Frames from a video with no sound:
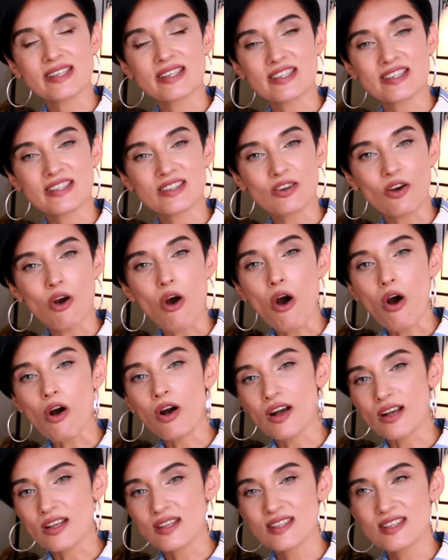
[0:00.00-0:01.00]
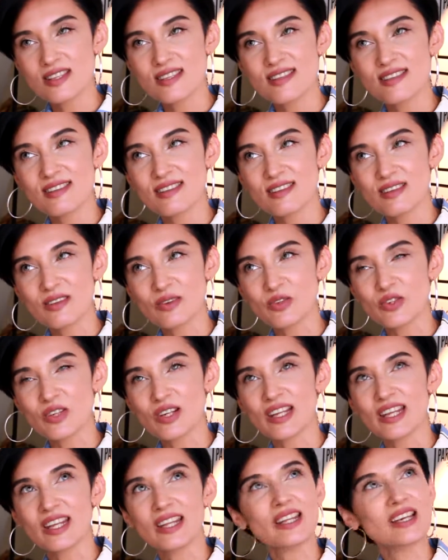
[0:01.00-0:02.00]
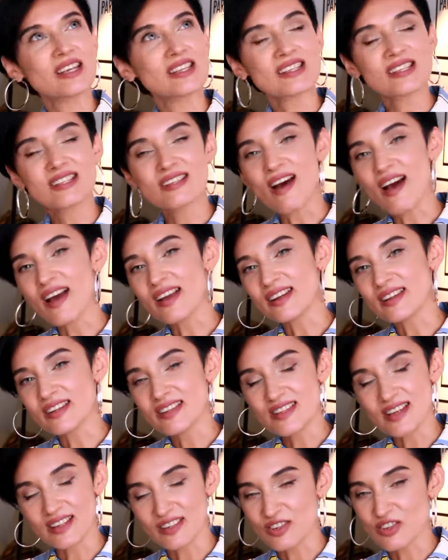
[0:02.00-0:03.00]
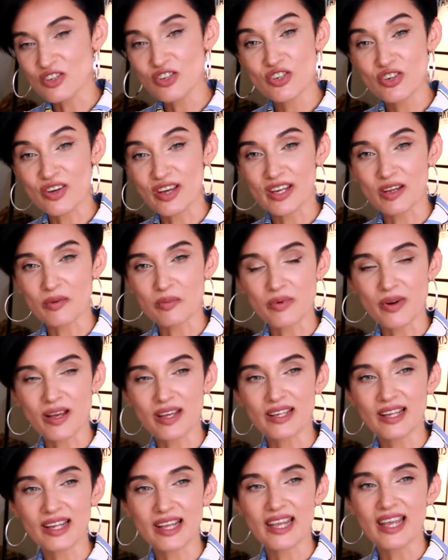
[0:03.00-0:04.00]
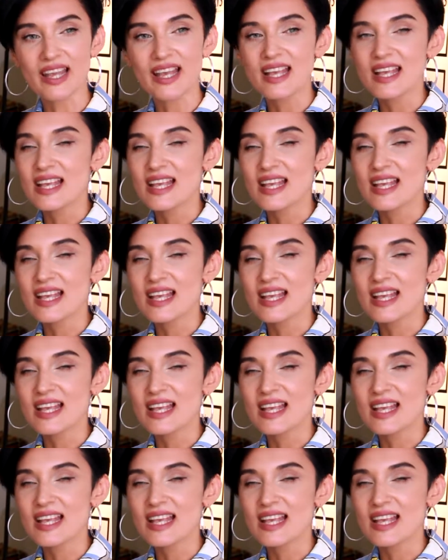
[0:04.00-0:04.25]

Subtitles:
It's in August, usually the sun is shining brightly.